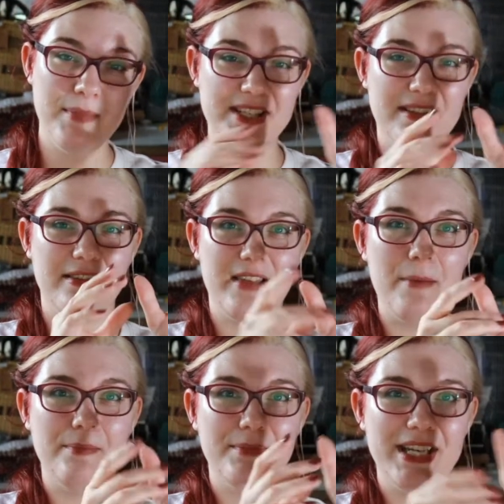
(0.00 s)
It's the
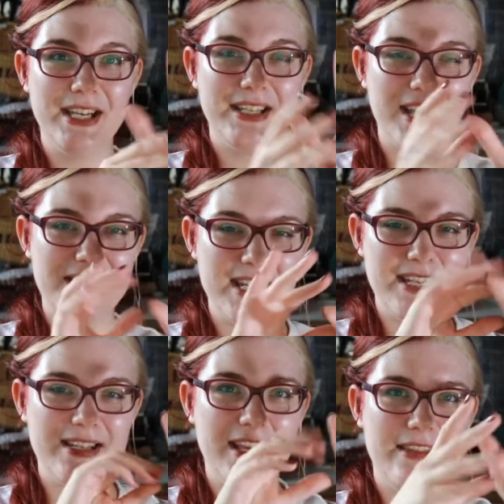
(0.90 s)
thumb
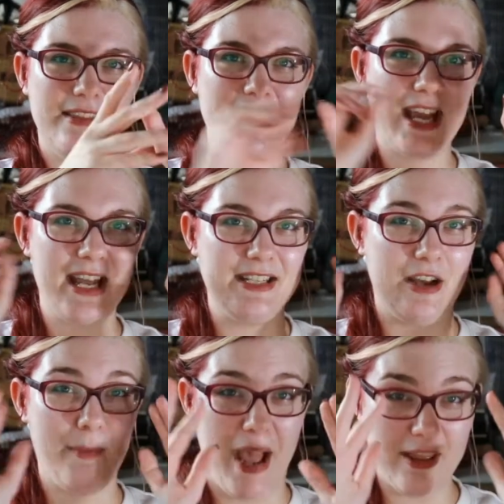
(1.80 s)
gusset thing. I did
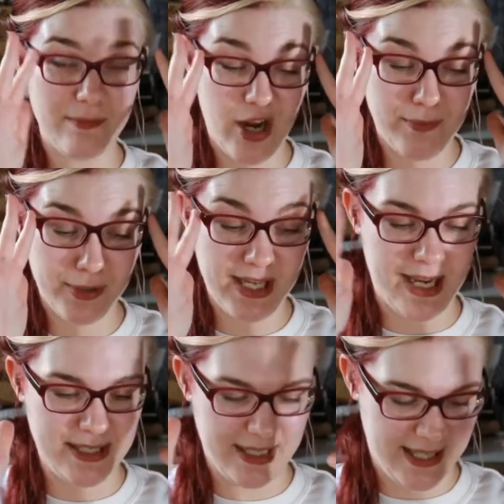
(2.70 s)
not math properly. I
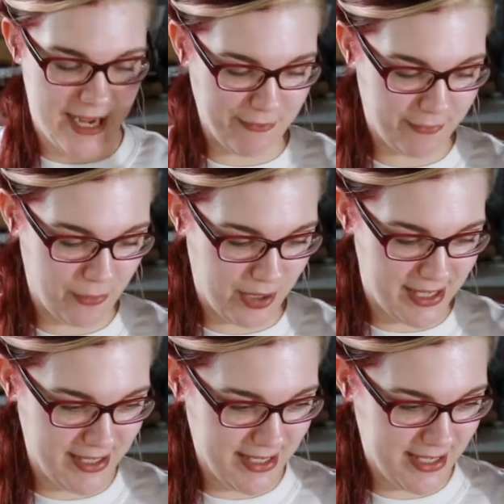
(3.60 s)
didn't account for it.